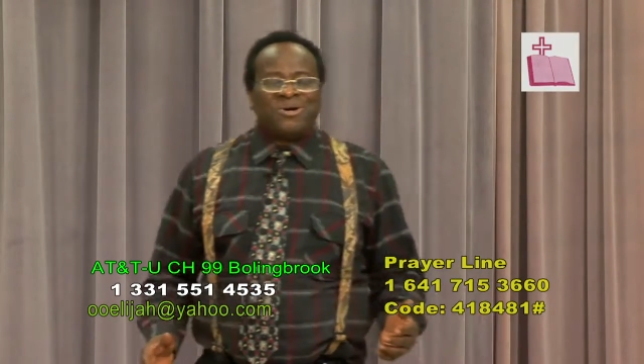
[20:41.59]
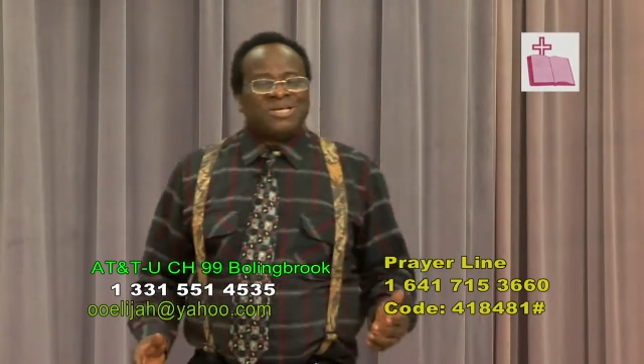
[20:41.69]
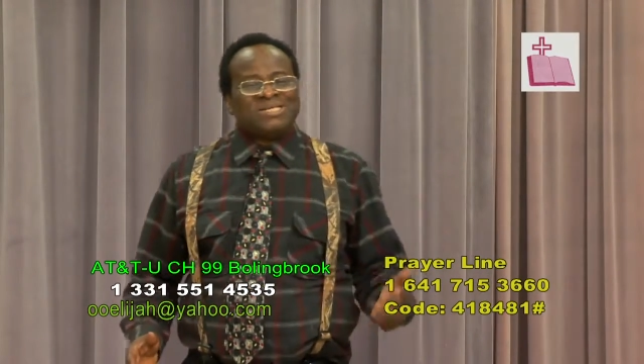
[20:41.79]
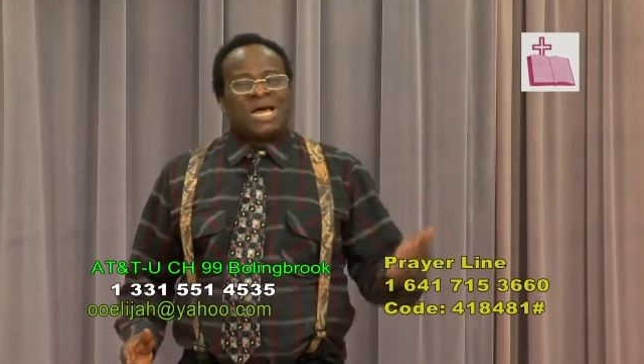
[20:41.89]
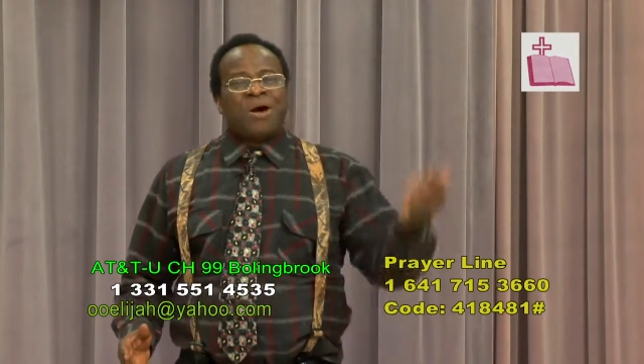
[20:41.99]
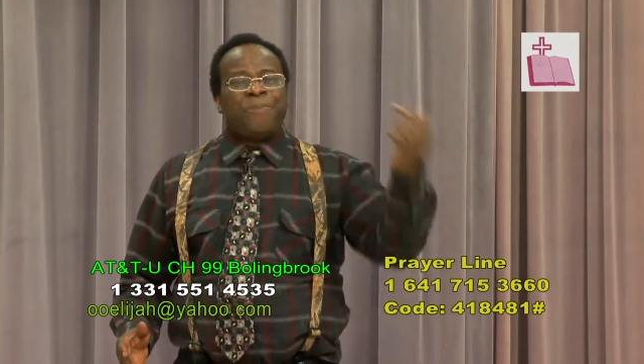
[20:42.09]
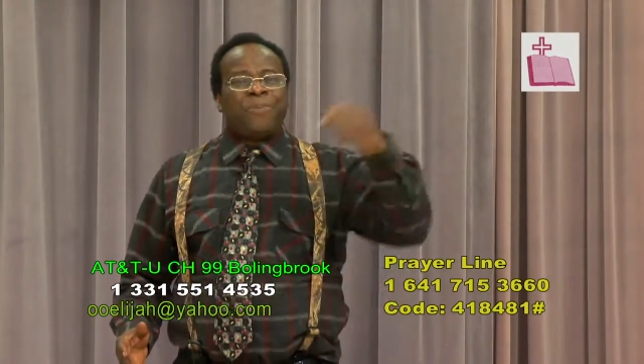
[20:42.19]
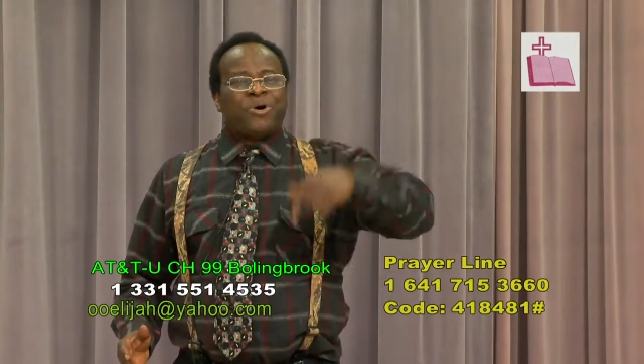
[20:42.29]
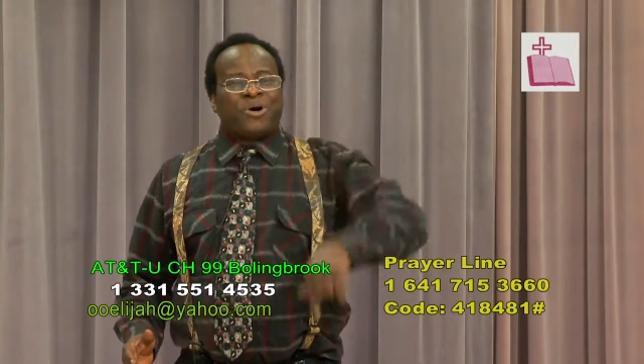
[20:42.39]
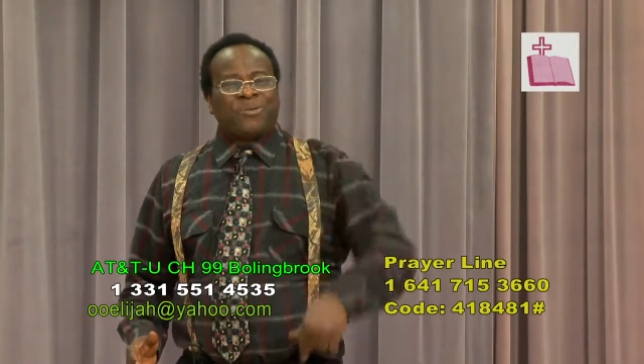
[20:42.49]
It's now
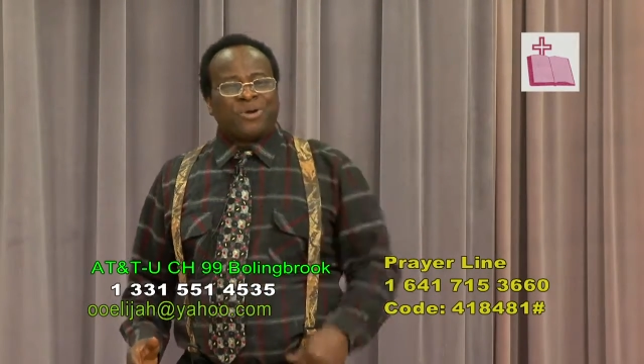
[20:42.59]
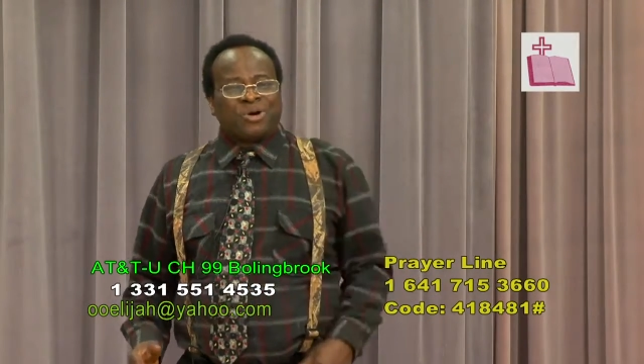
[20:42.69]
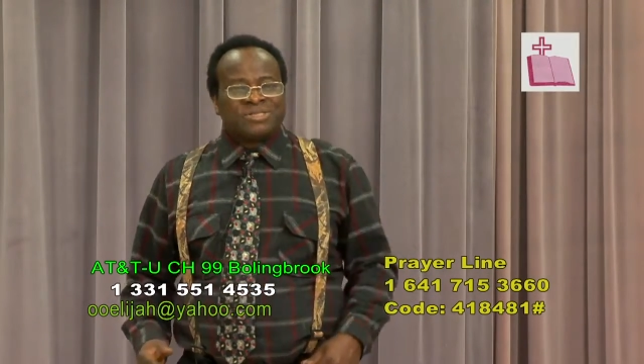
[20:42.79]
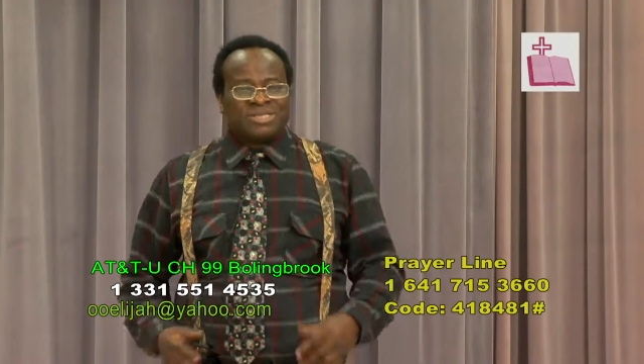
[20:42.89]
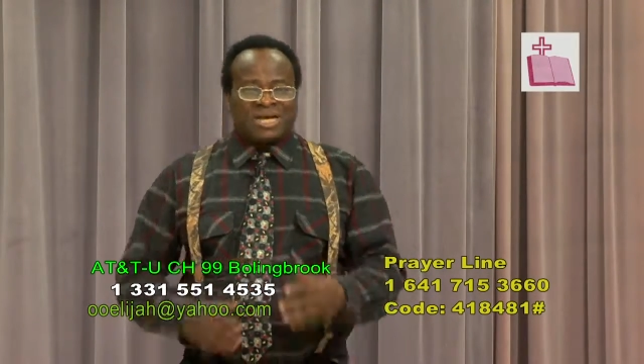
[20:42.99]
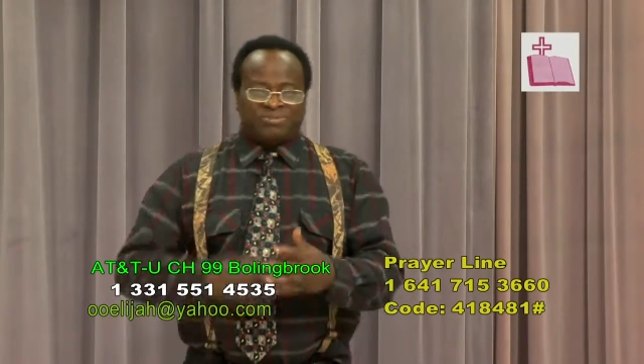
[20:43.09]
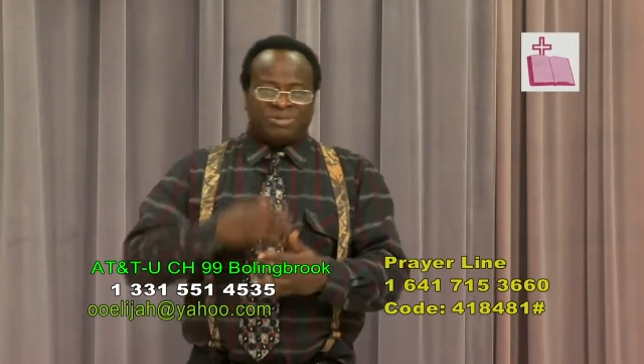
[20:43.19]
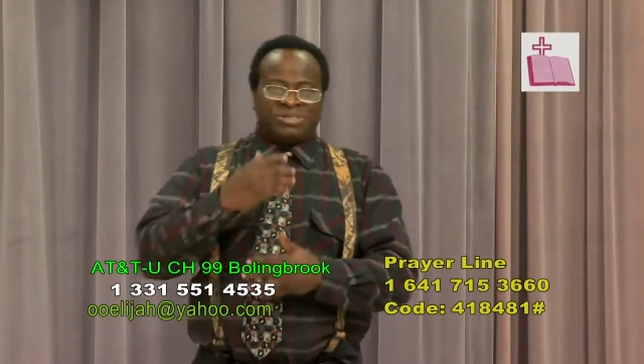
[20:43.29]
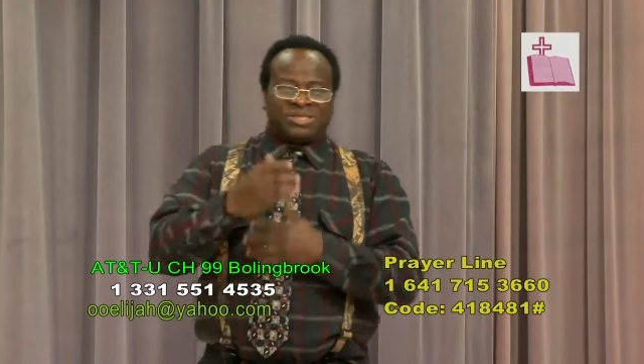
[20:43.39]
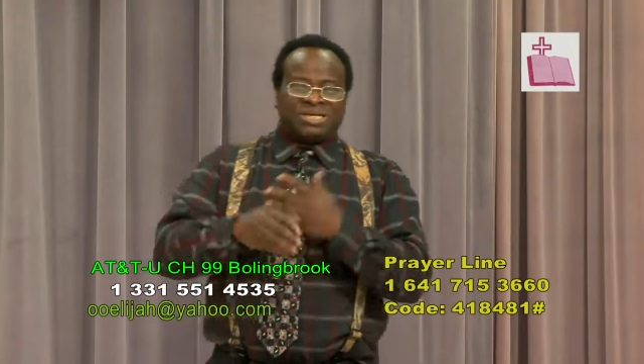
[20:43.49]
Paul because he had
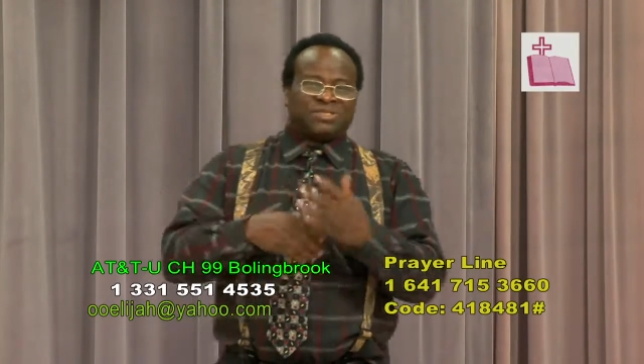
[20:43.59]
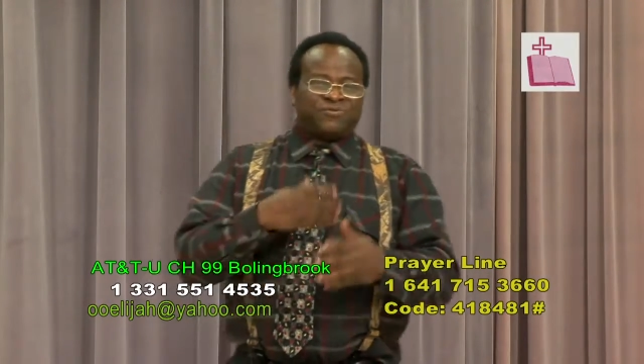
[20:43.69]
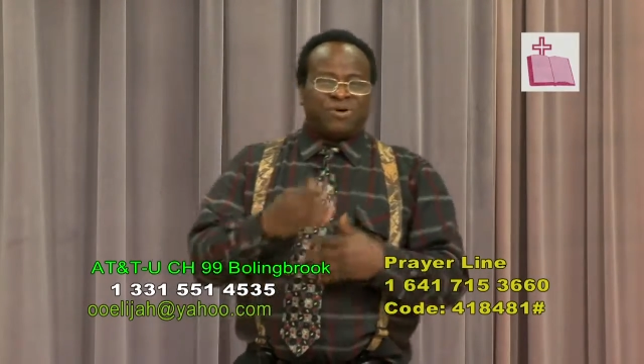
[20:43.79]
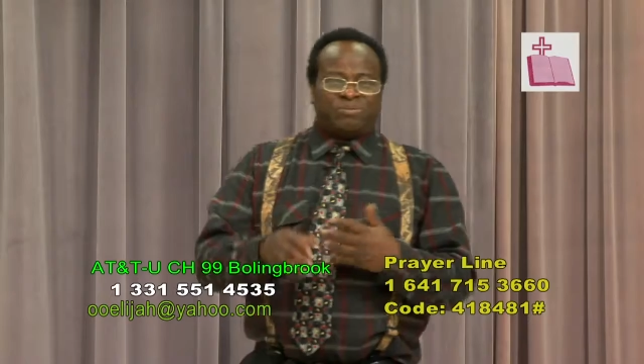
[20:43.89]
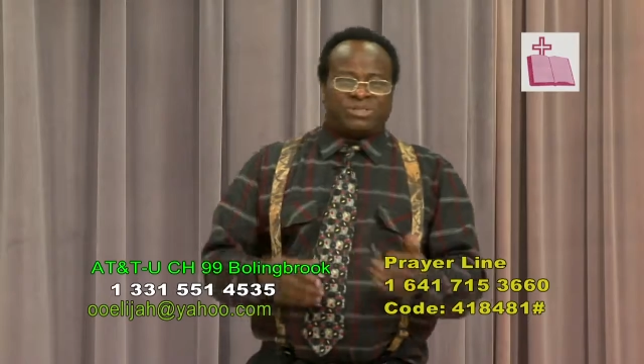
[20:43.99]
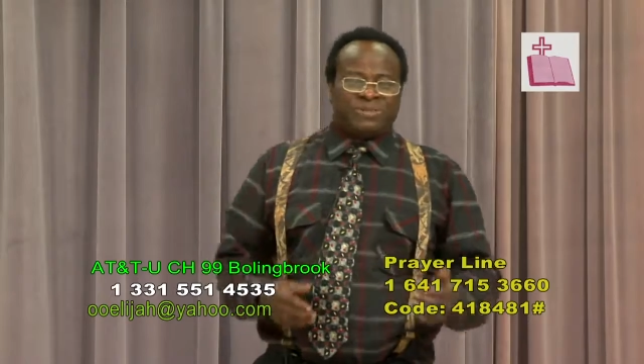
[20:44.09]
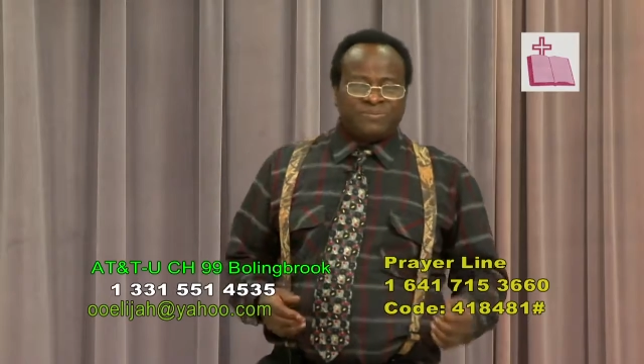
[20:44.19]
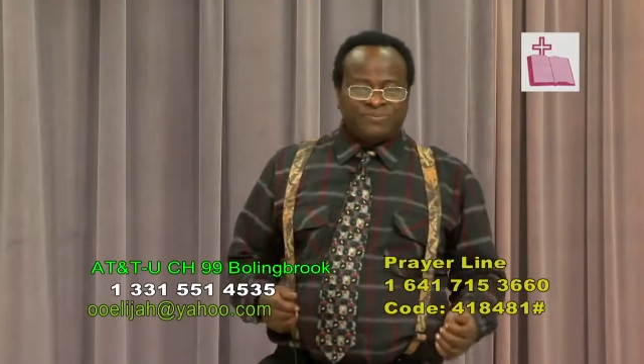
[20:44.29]
been transformed.